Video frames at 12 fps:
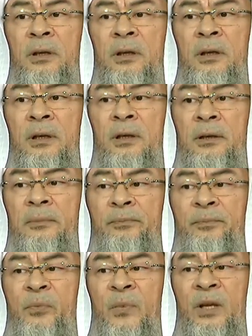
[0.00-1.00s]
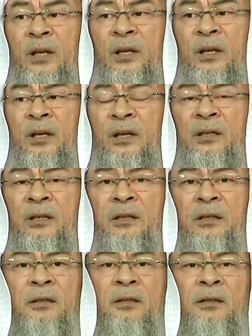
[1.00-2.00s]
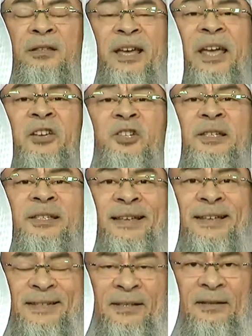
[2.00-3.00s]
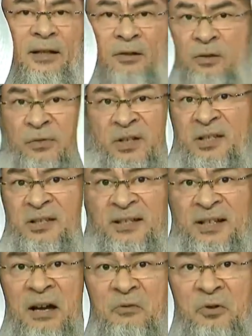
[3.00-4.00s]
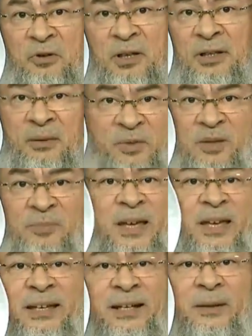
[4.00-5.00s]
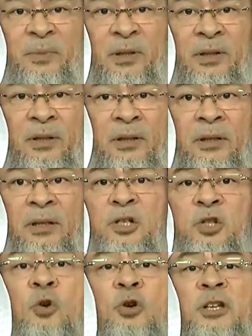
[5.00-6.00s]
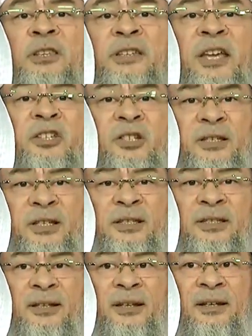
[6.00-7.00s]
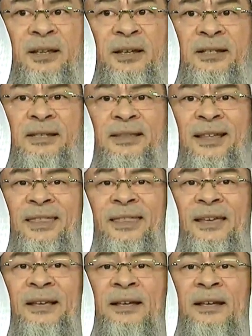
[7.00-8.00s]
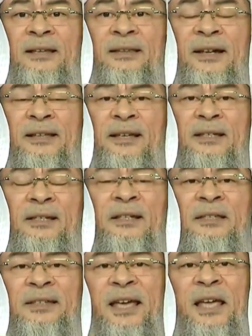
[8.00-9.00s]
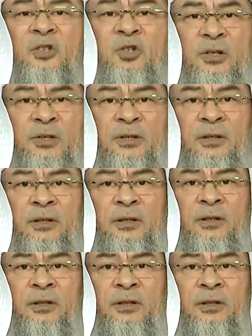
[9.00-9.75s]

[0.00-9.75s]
contagiousness. I don't know if this is a noun or not. I'm just making it up. There's no contagiousness. There's nothing that is contagious.